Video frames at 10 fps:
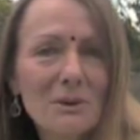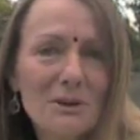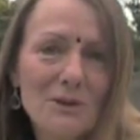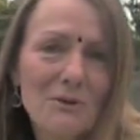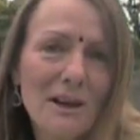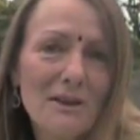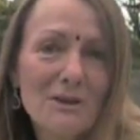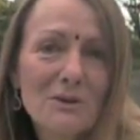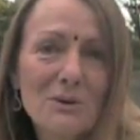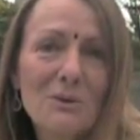where you find the
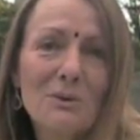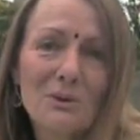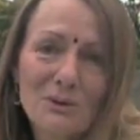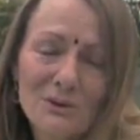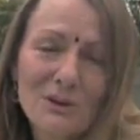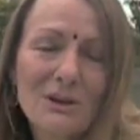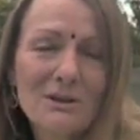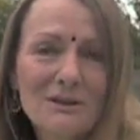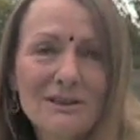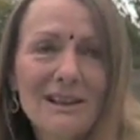truth. So
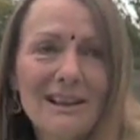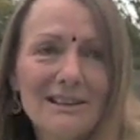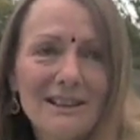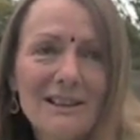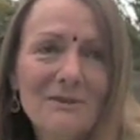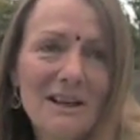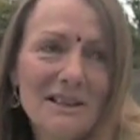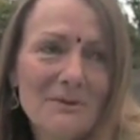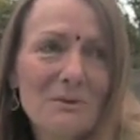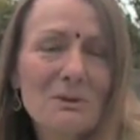I find
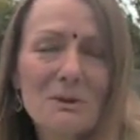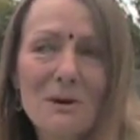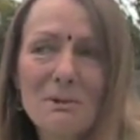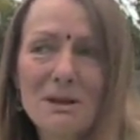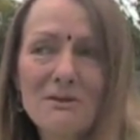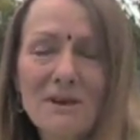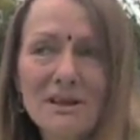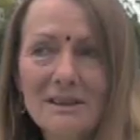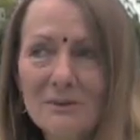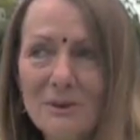it from Swami, I
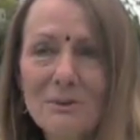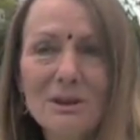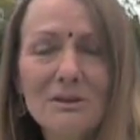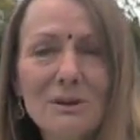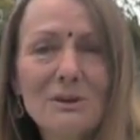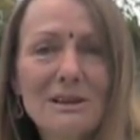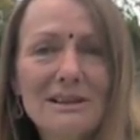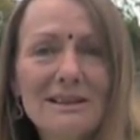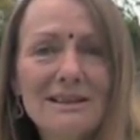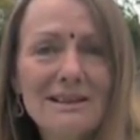find it from the devotees,